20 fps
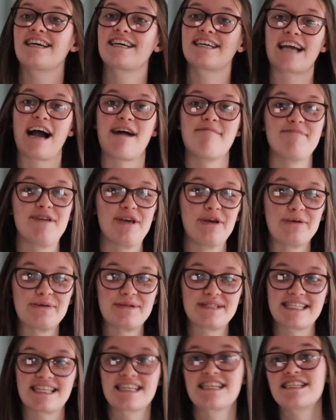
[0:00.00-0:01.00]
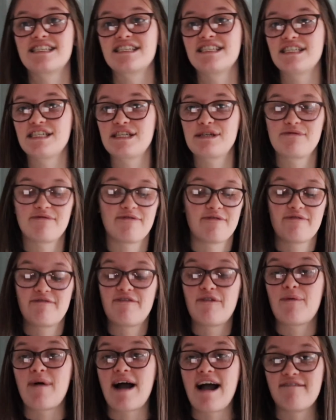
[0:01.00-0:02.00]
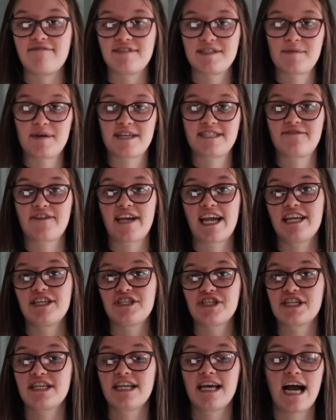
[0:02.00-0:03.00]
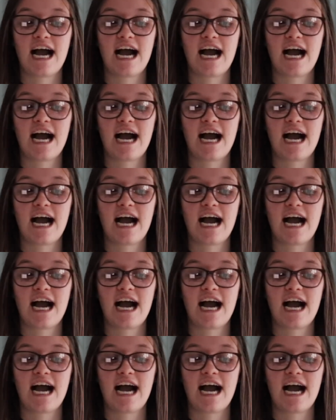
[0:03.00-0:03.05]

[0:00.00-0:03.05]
can be used for whatever specification.